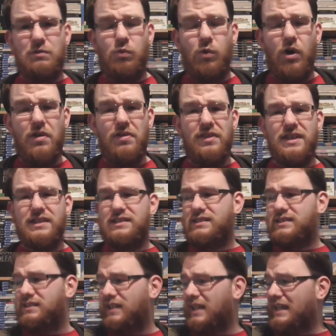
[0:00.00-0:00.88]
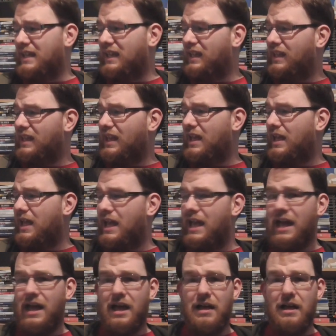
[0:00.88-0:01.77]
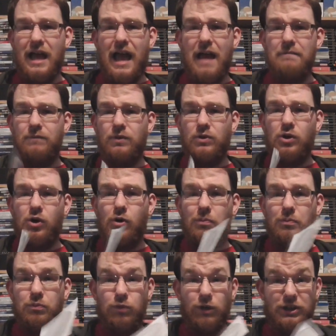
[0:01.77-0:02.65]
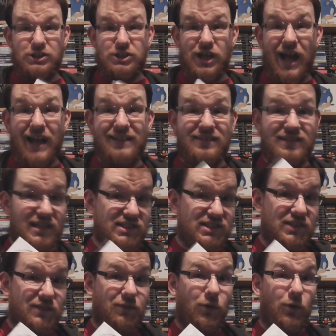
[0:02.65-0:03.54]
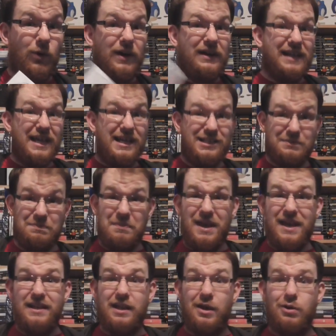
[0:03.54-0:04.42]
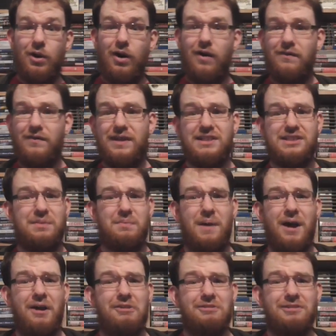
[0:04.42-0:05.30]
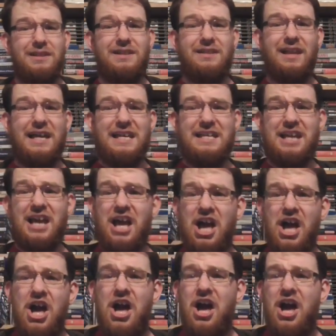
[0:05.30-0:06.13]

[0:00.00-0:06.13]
What this, like, envelope which had disc 4 in it is made out of is apparently, like,